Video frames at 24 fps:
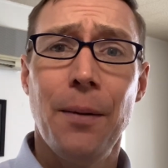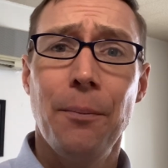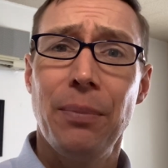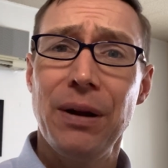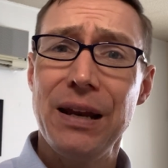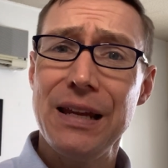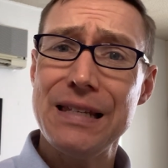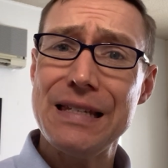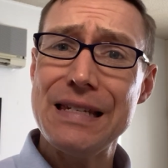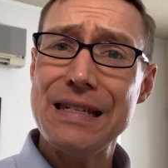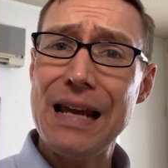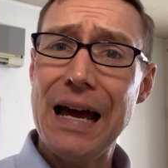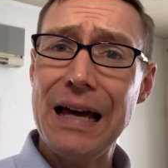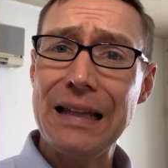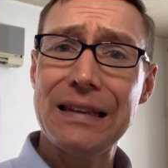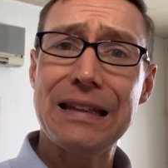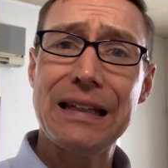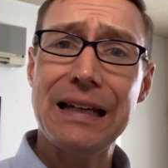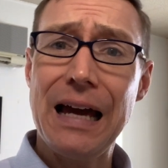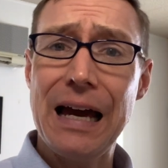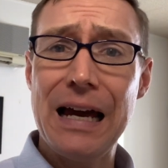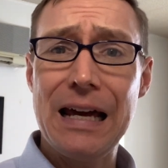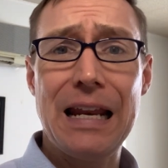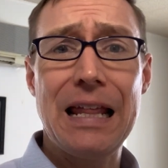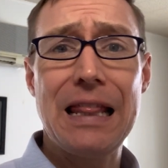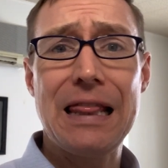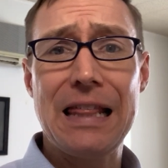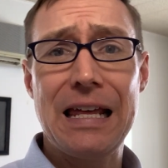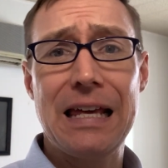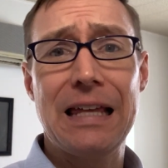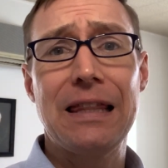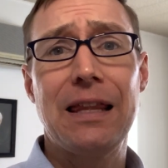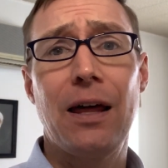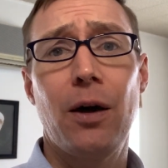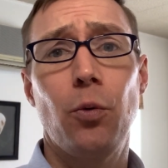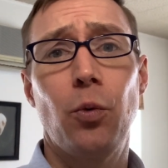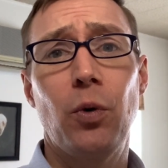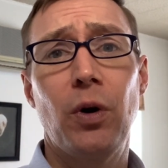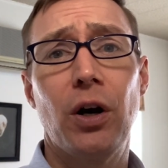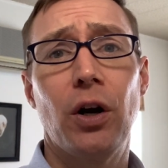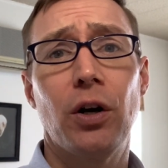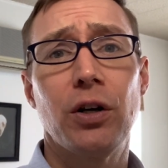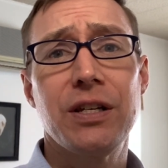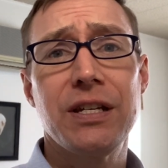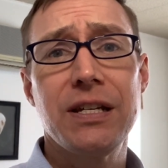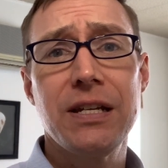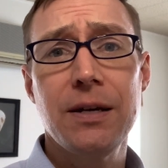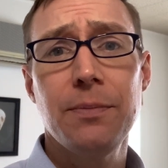but it's not the kind of thing that
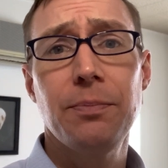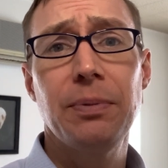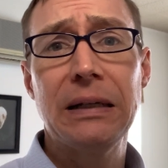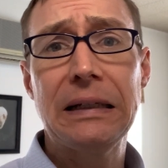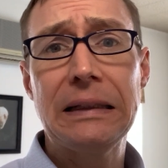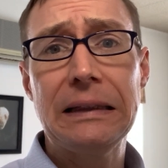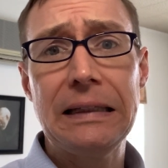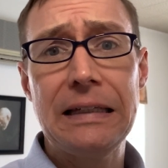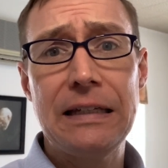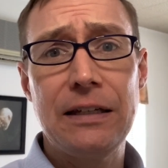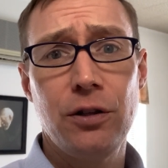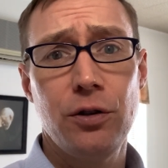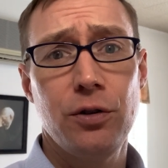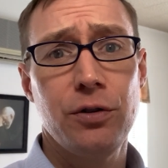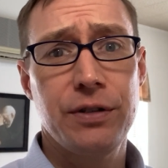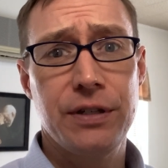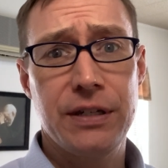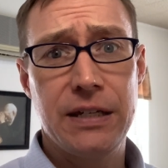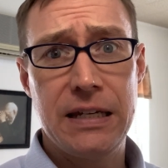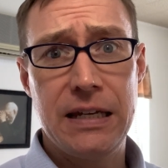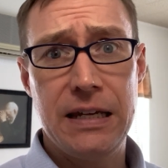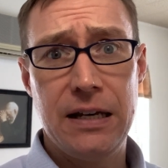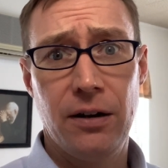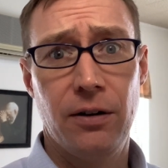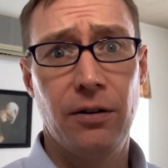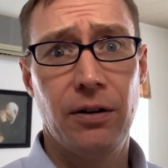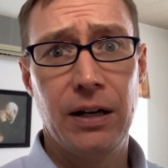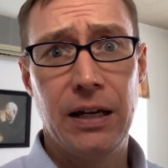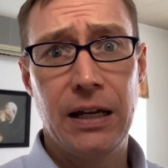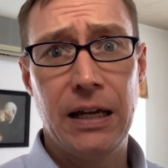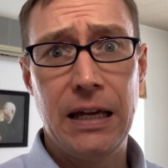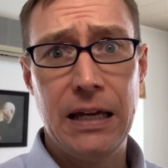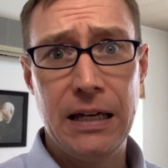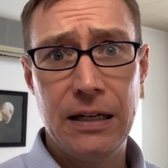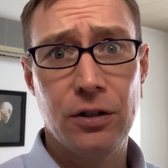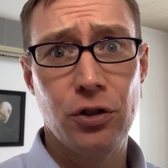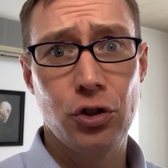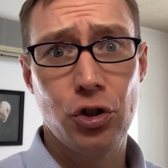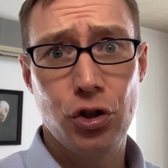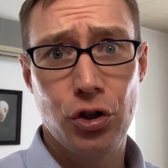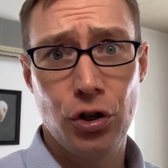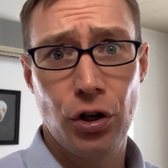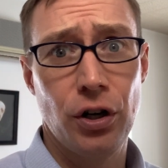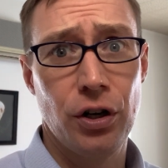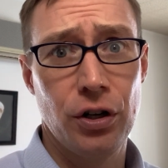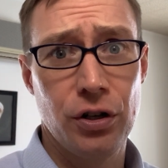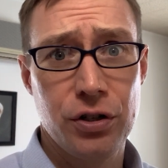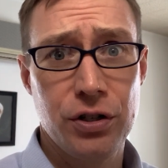we're typically used to hearing in
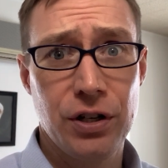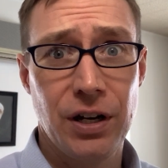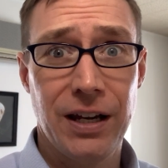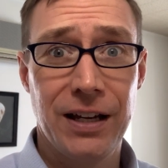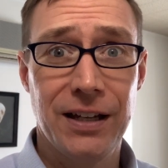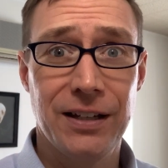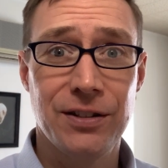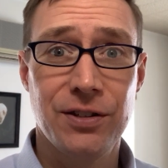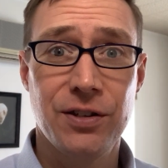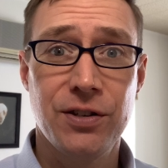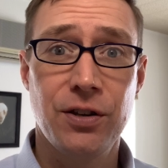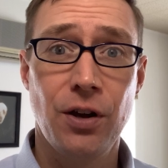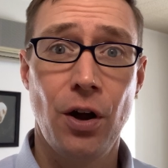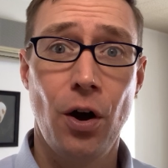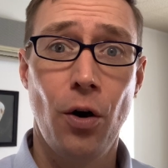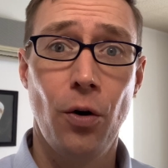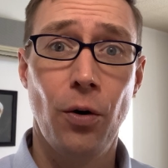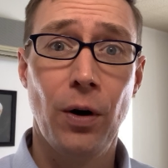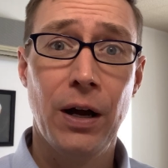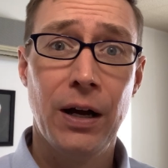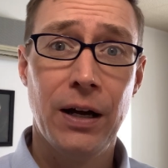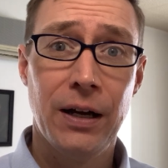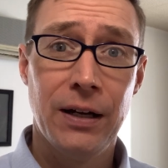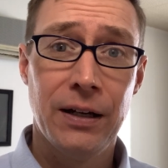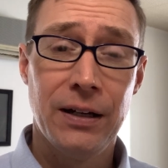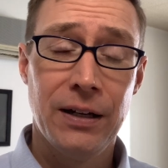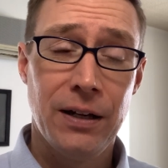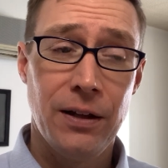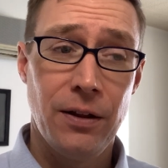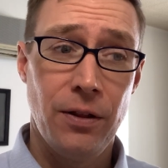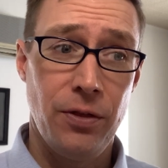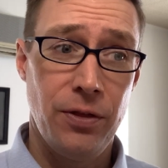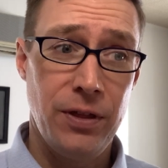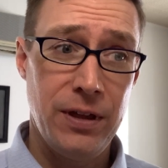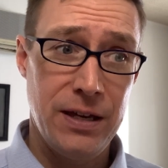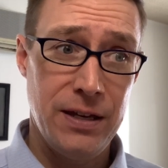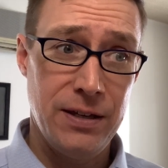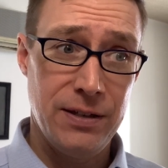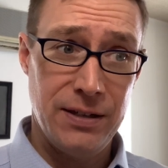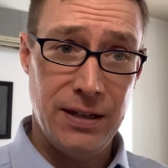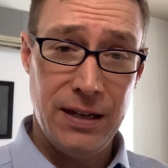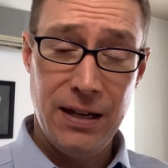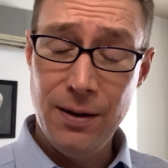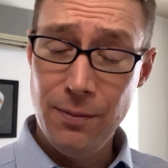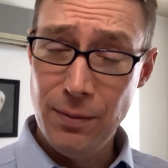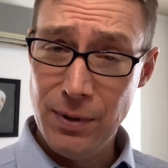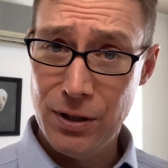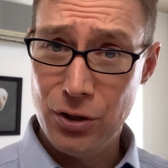church. And so these
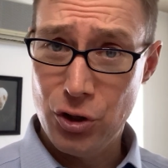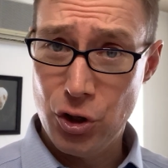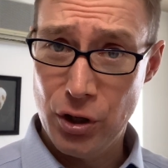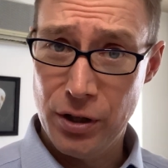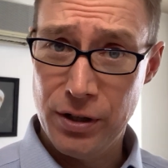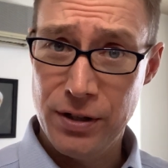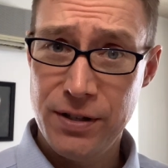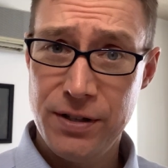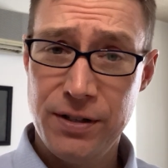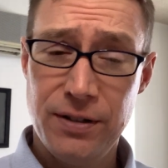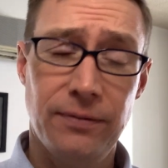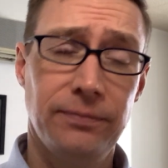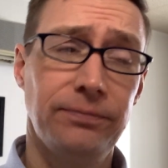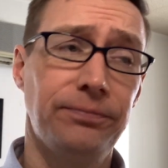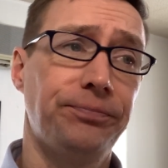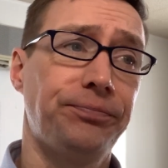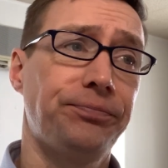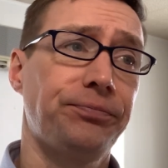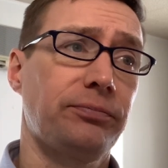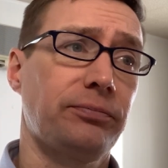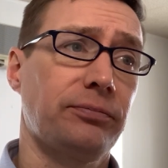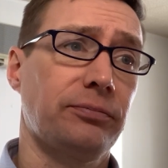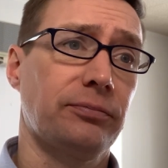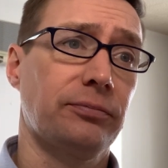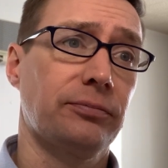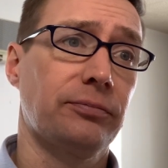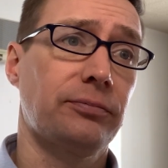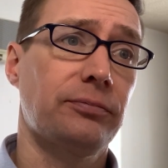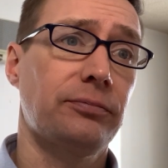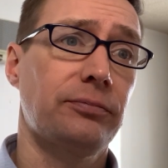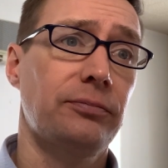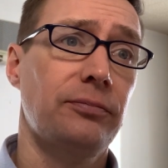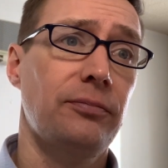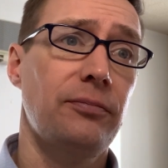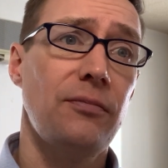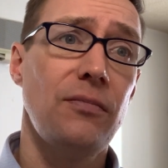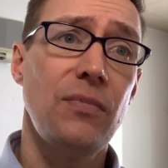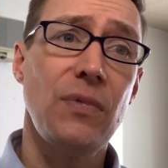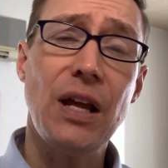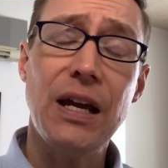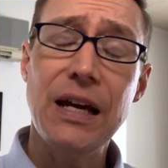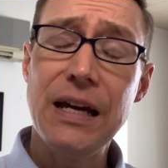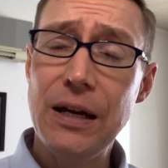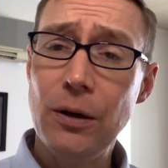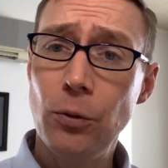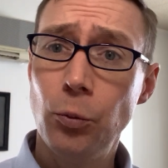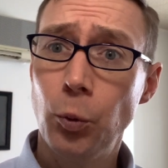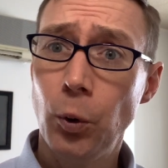images
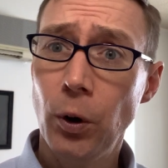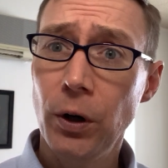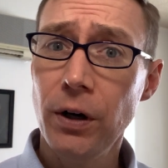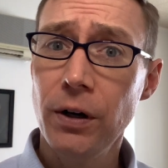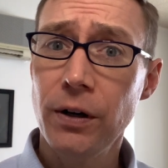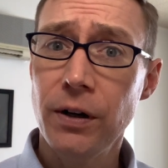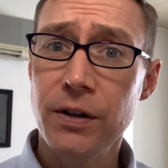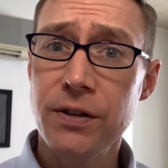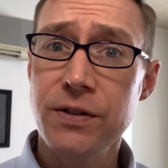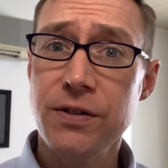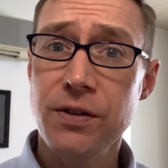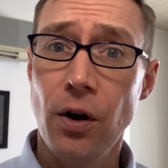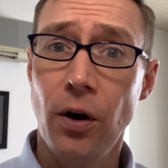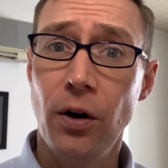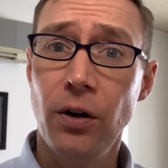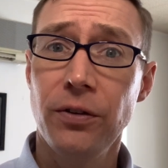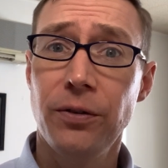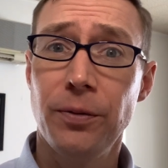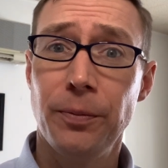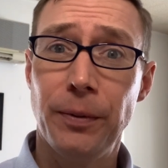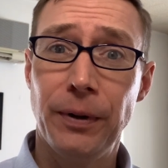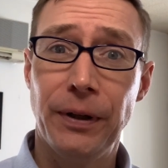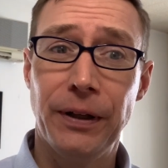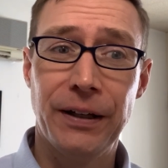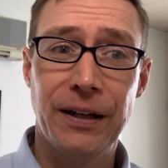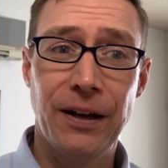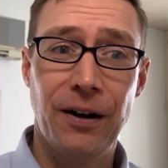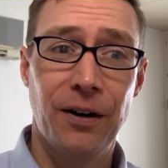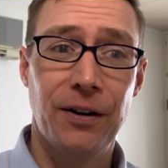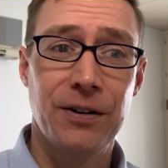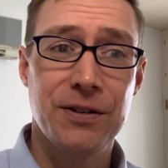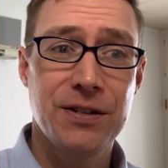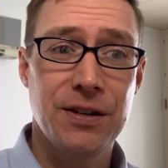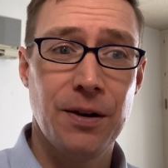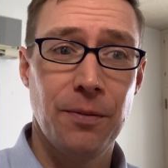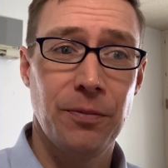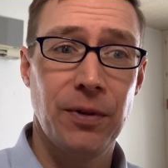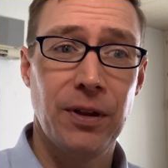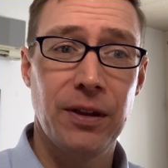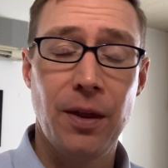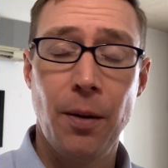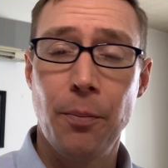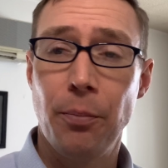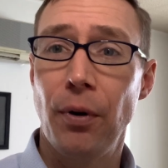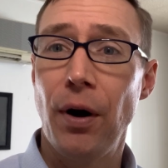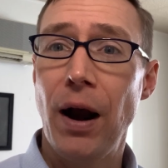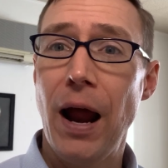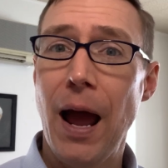and words ultimately are something
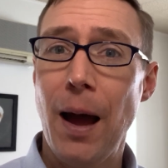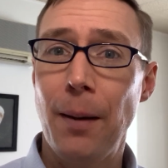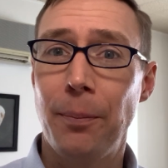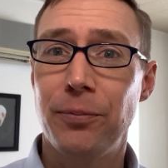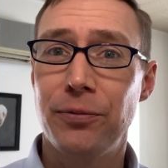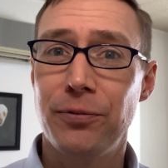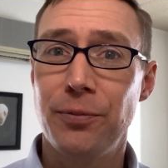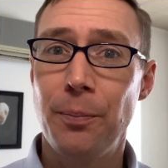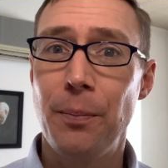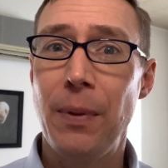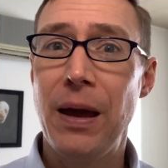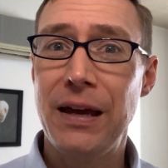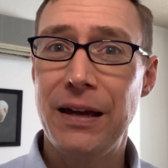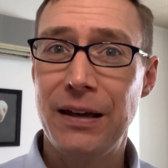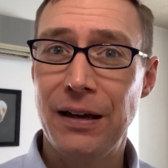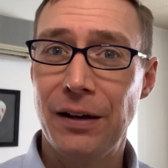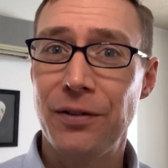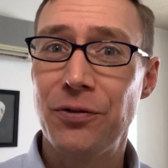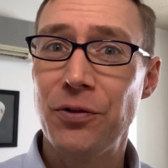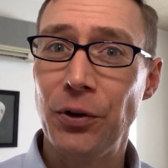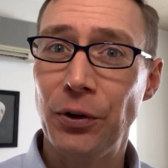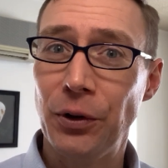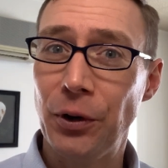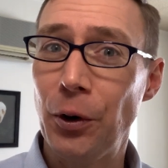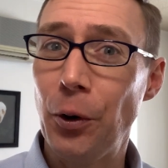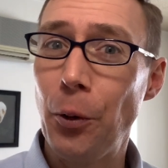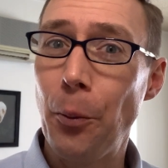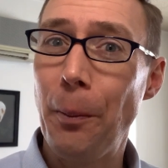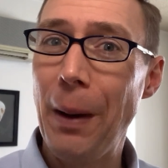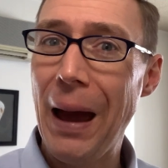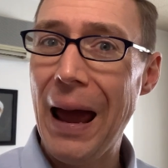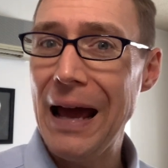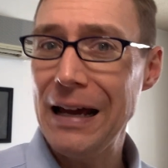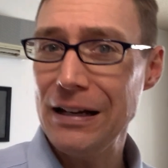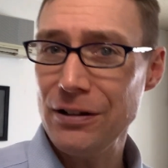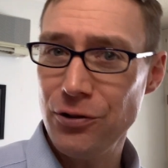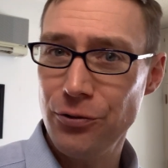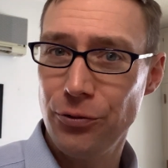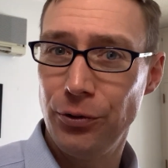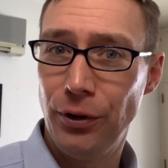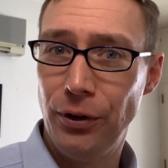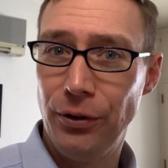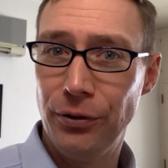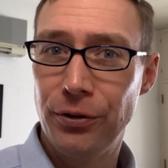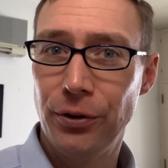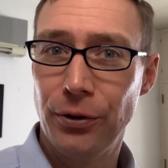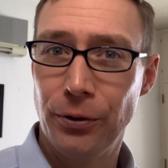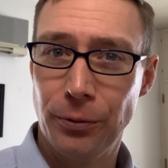that perhaps make us a little
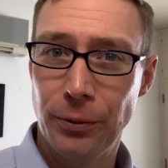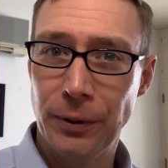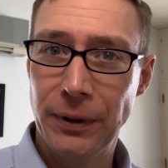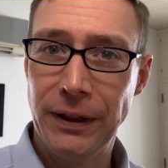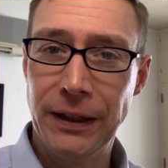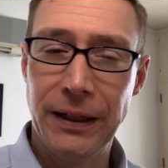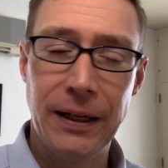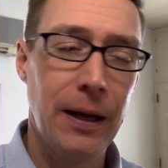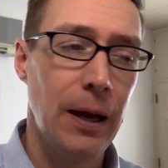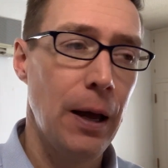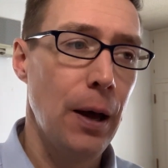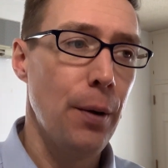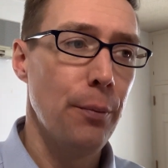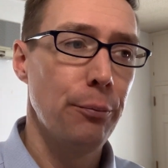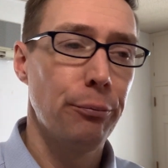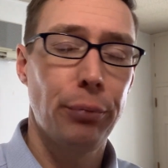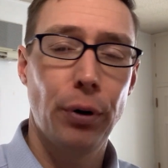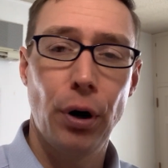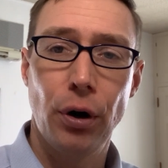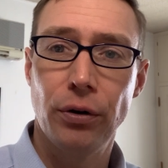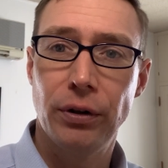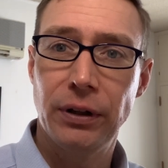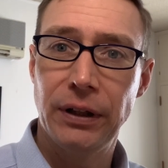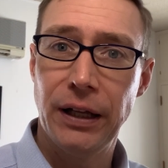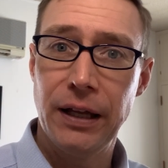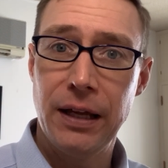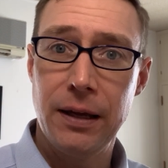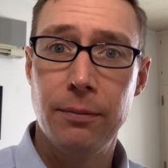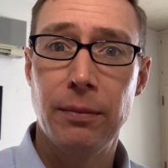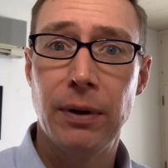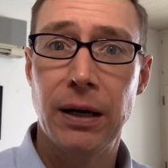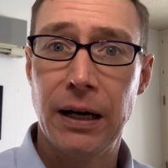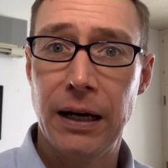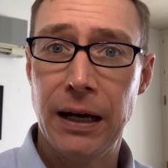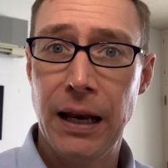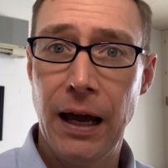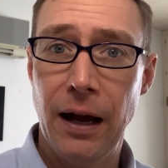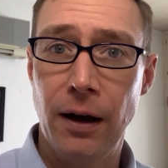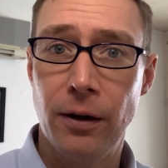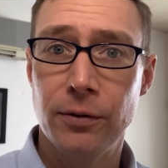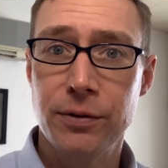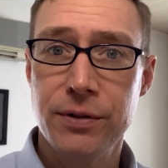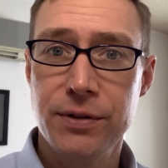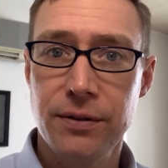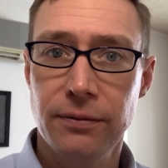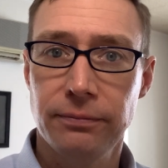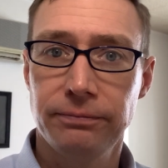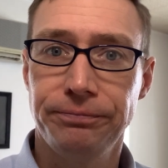bashful to really proclaim and
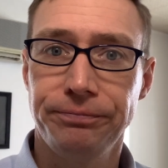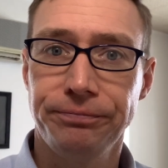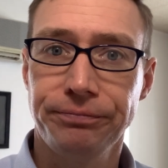announce.